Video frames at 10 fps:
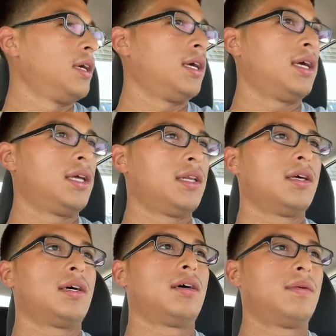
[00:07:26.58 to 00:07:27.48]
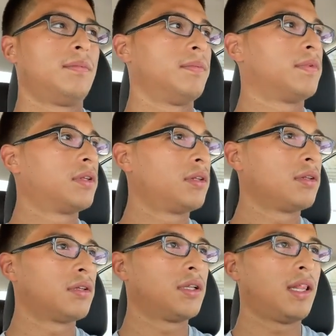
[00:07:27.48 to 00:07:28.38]
And uh,
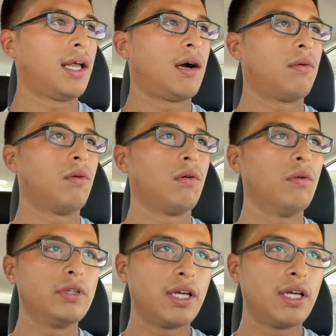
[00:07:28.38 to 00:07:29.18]
I will